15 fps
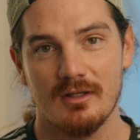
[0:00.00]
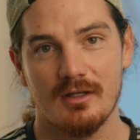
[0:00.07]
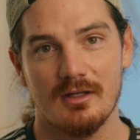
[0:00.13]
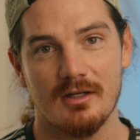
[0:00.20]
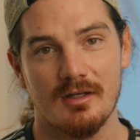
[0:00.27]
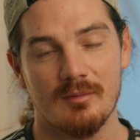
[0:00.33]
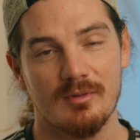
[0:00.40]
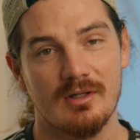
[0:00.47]

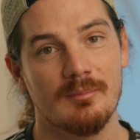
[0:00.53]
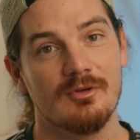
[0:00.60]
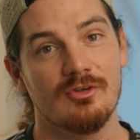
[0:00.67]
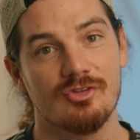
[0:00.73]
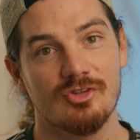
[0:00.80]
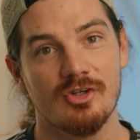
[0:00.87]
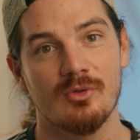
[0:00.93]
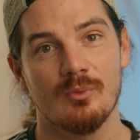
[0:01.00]
but I'm going to
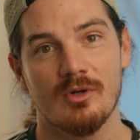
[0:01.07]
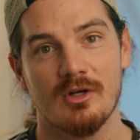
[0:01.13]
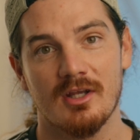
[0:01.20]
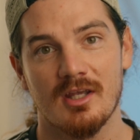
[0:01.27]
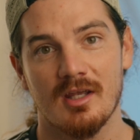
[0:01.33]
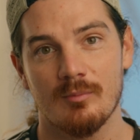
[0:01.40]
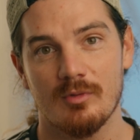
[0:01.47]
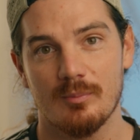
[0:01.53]
show you what I
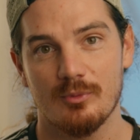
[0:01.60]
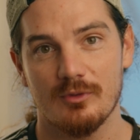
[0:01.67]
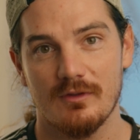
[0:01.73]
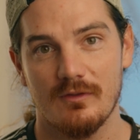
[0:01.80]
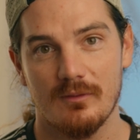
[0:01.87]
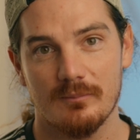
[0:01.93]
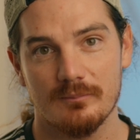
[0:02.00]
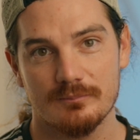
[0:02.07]
came up
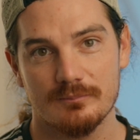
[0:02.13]
with.